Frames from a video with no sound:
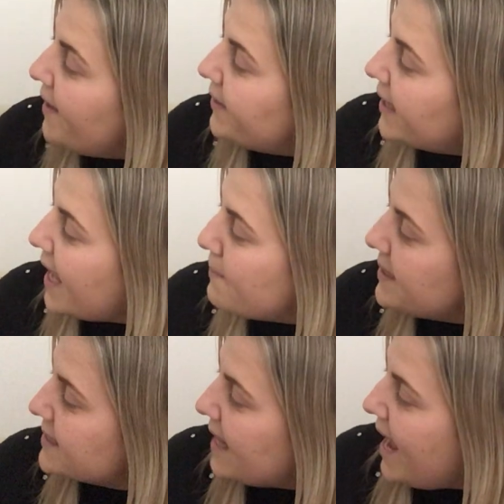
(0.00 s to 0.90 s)
The
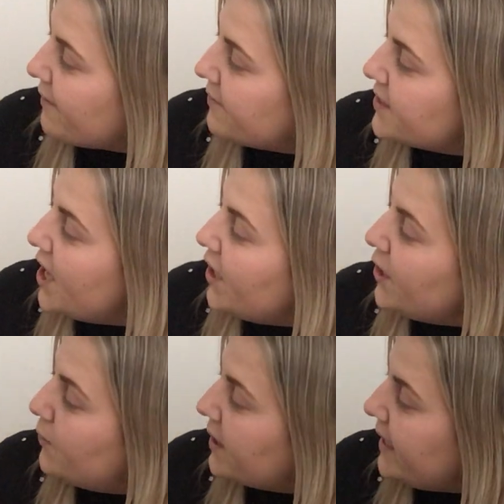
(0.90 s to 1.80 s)
chemist laughed.
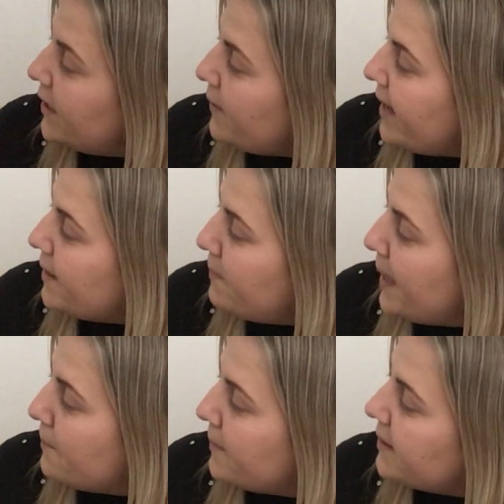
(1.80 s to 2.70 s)
You clean away the
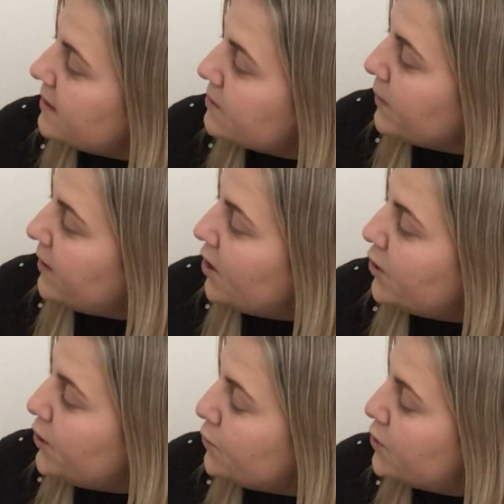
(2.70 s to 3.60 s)
pink bits with your
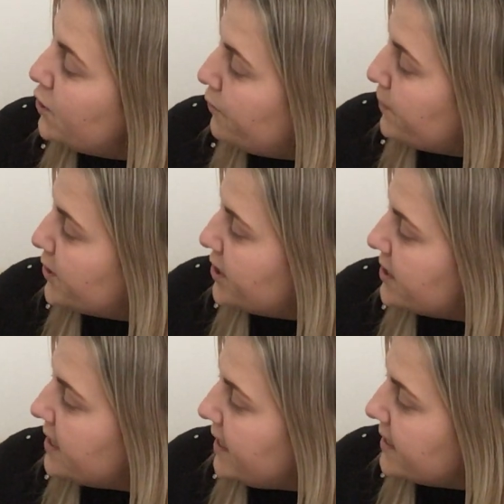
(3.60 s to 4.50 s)
new
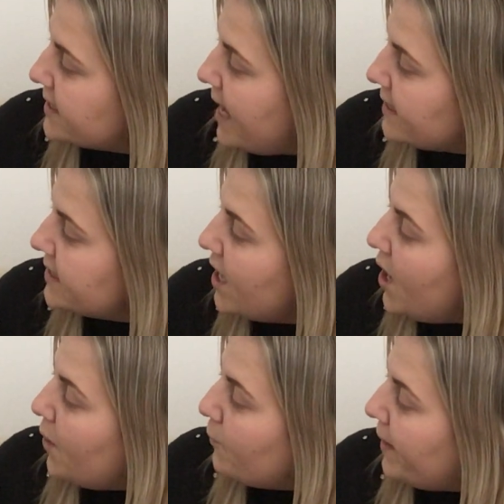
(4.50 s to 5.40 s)
toothbrushes, he said.
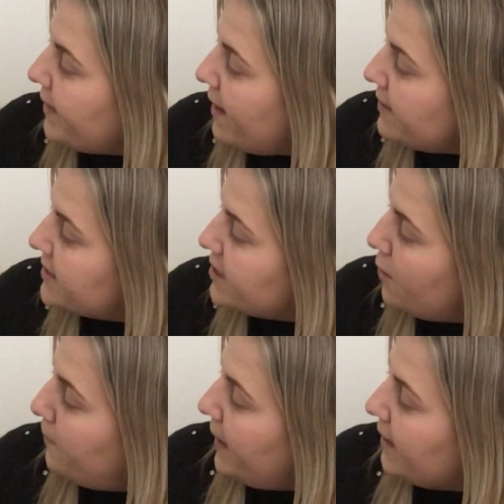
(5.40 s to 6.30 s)
When there is
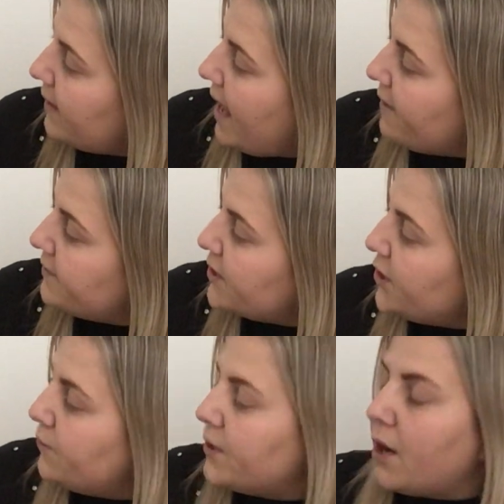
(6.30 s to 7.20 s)
no pink left,
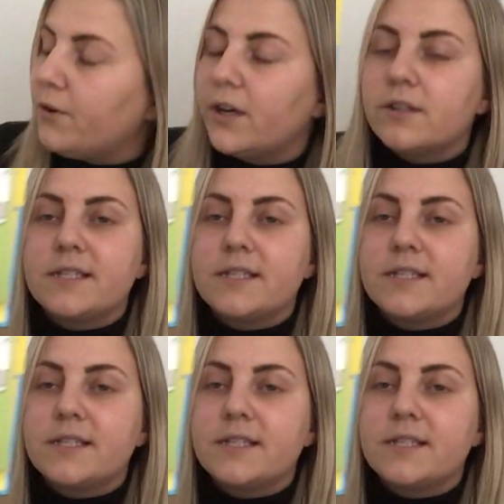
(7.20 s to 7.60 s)
you know your